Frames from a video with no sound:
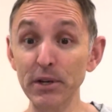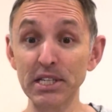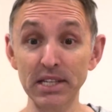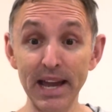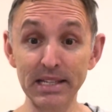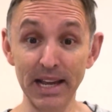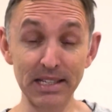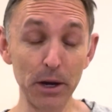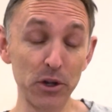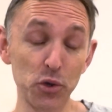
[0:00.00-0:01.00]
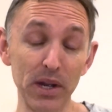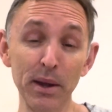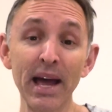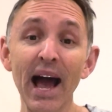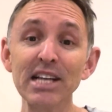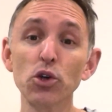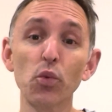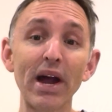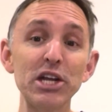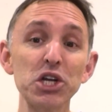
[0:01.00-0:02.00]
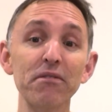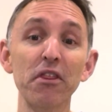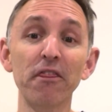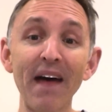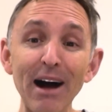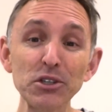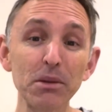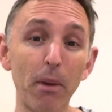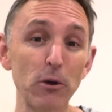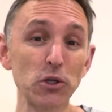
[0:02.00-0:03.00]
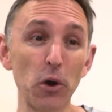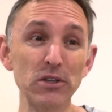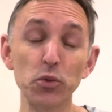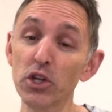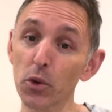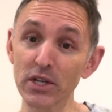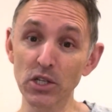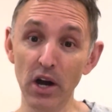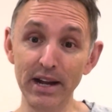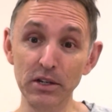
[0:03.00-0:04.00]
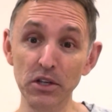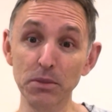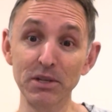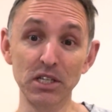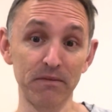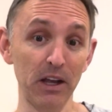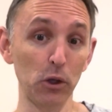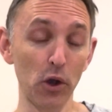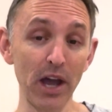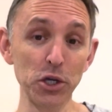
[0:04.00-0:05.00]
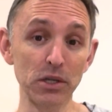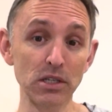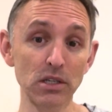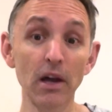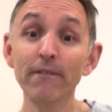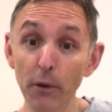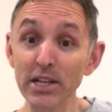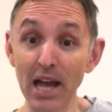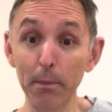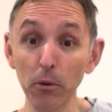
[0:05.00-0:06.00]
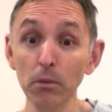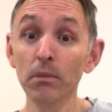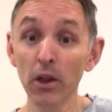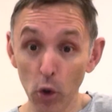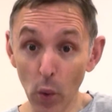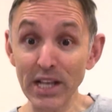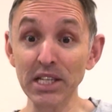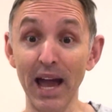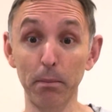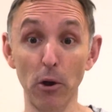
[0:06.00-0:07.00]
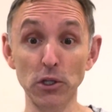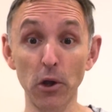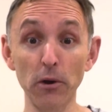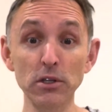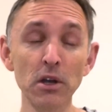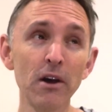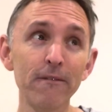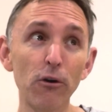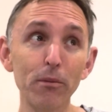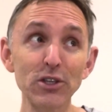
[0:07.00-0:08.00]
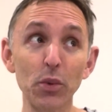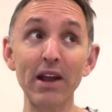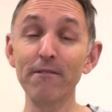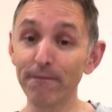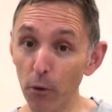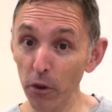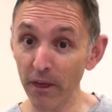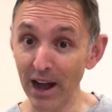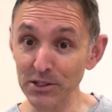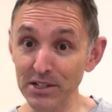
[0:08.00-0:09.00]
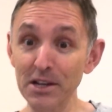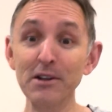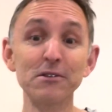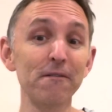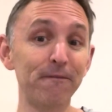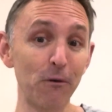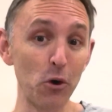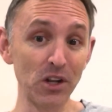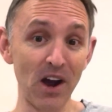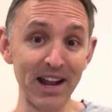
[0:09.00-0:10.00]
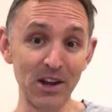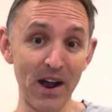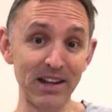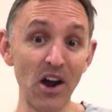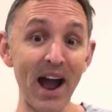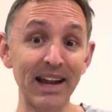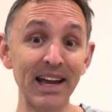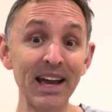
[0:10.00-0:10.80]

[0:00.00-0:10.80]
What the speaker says: state and territory has a range of 1,000 postcodes which are assigned to specific locations. For example, Queensland postcodes fall between 4,000 to 4,999,